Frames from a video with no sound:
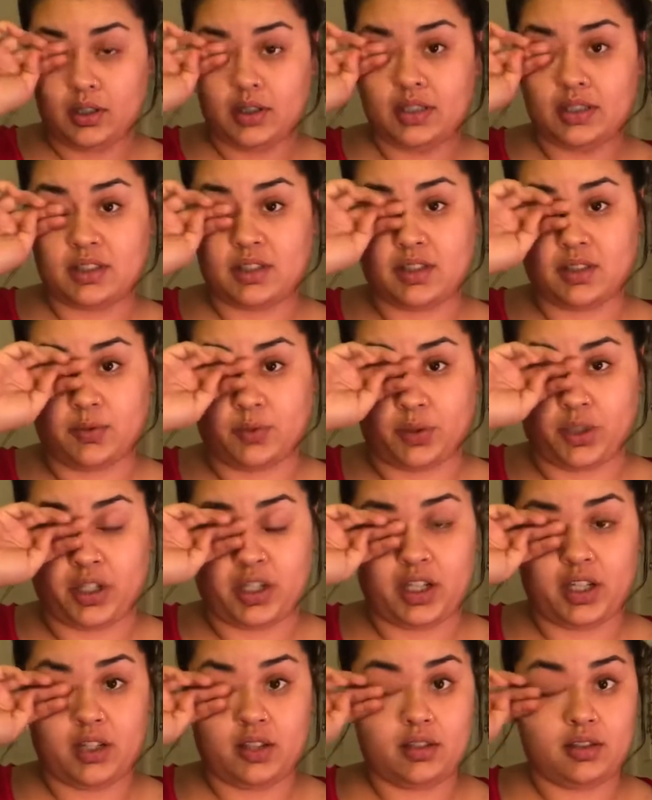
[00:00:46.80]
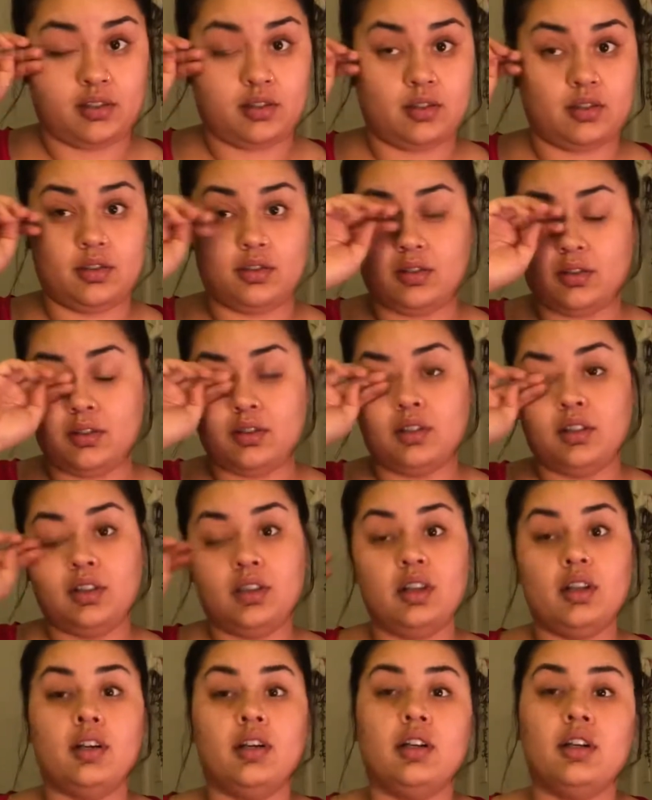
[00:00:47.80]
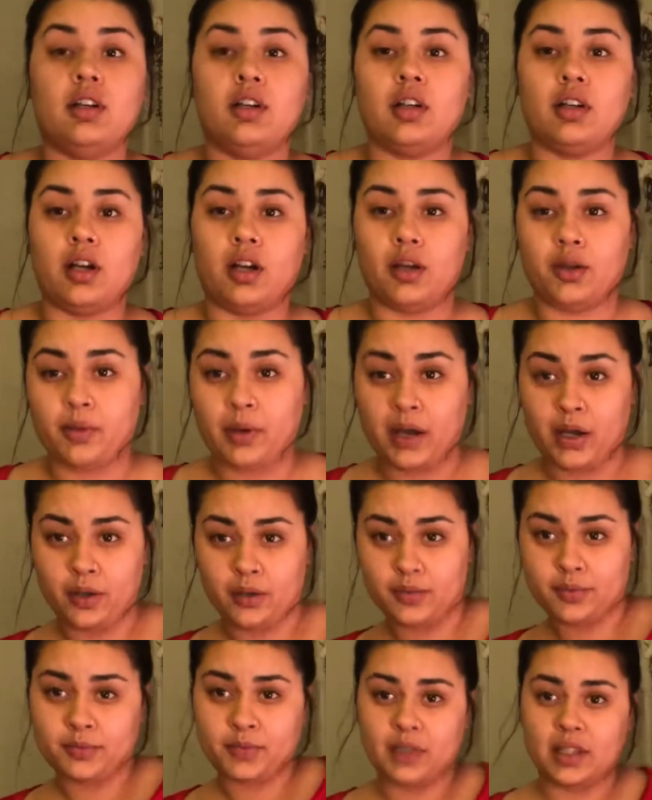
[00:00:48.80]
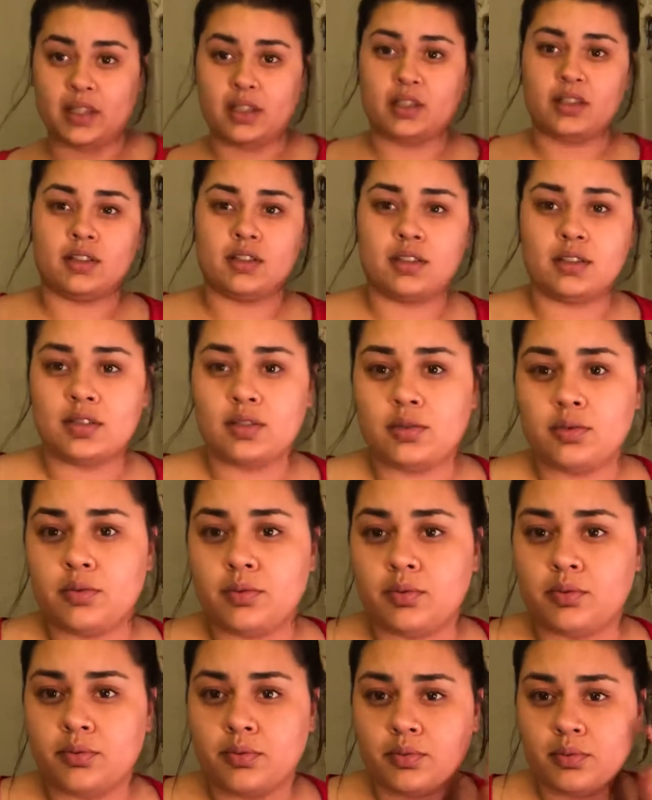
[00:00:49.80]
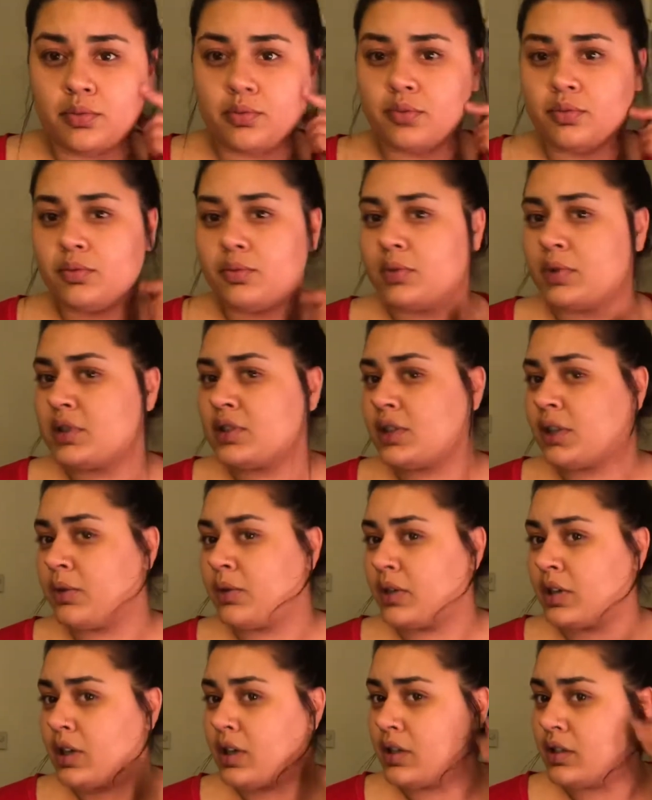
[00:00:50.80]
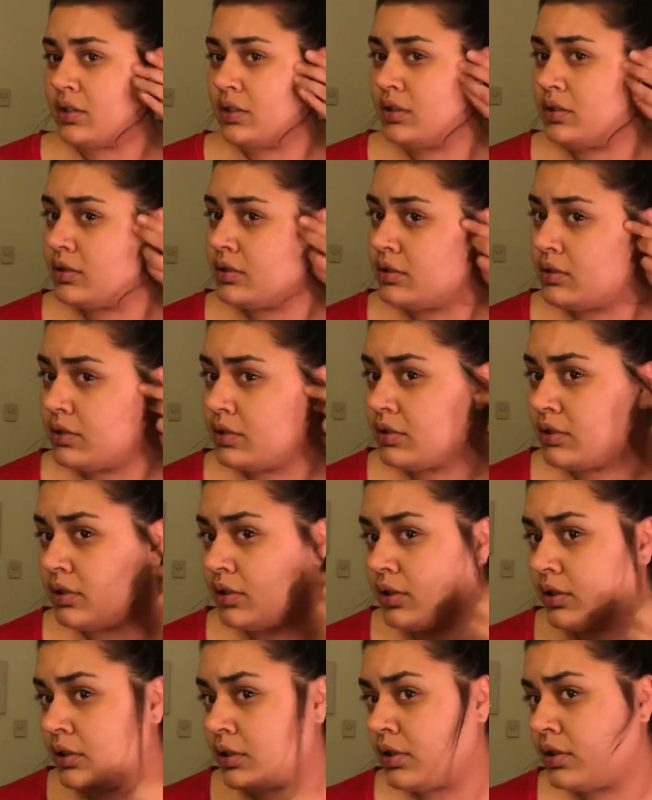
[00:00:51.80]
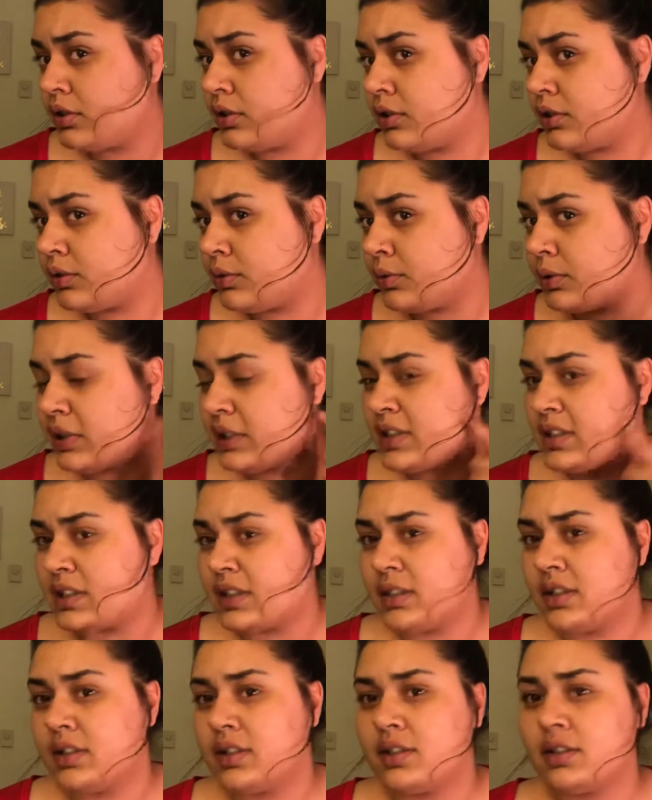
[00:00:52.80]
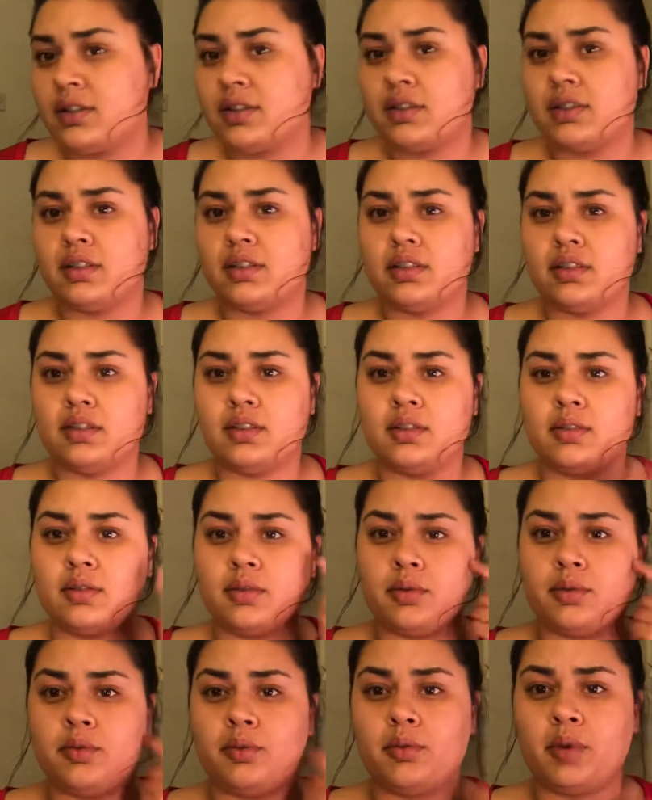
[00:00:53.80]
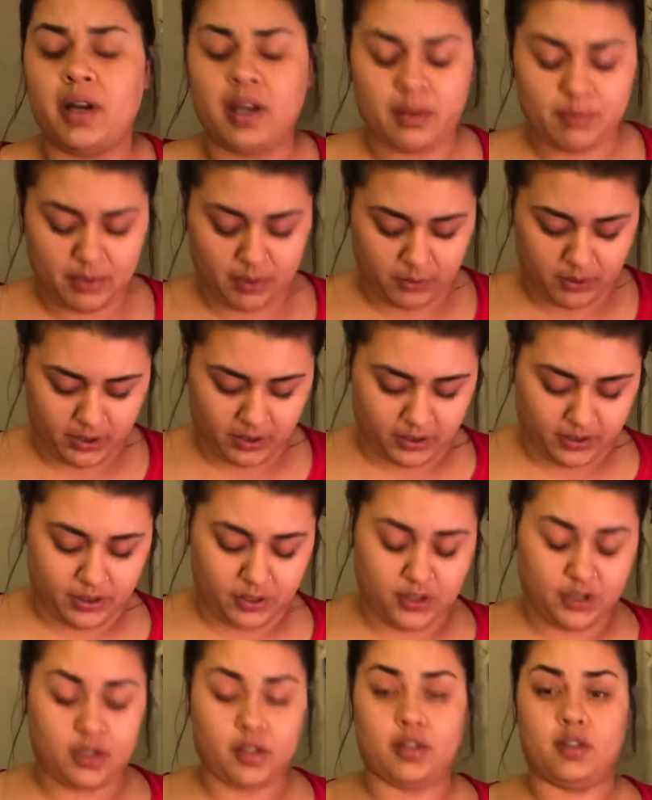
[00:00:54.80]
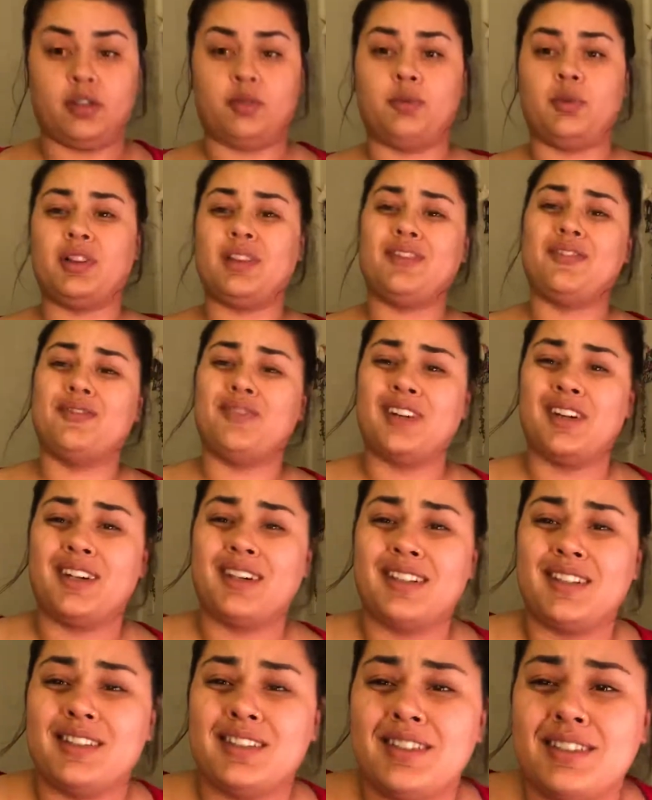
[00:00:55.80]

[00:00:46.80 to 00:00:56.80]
Is this working? Oh wow, it is. What's going on? What is this? Why am I wearing this shirt? What the fuck?